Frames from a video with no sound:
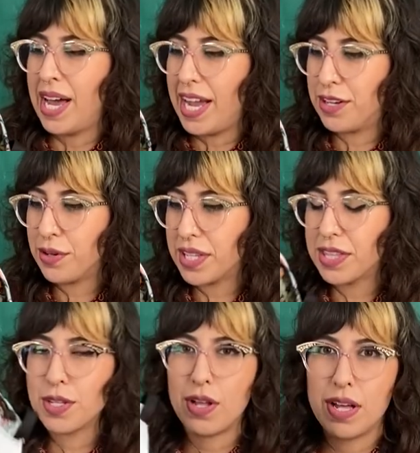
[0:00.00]
I know that
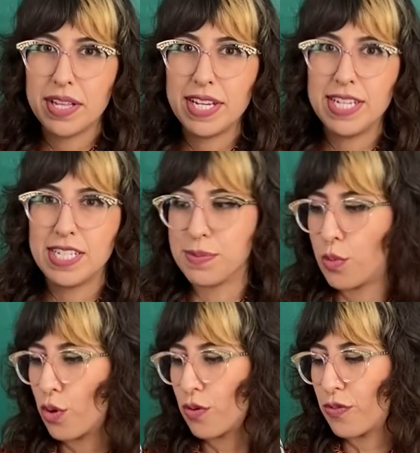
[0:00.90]
the Lolly is
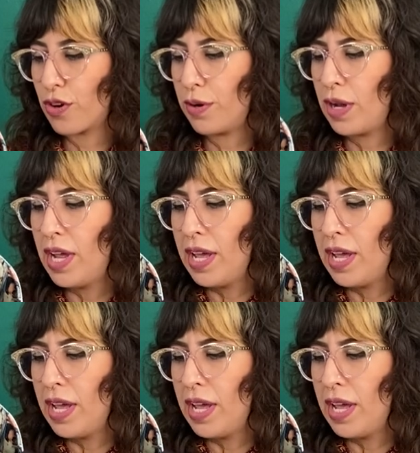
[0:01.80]
more for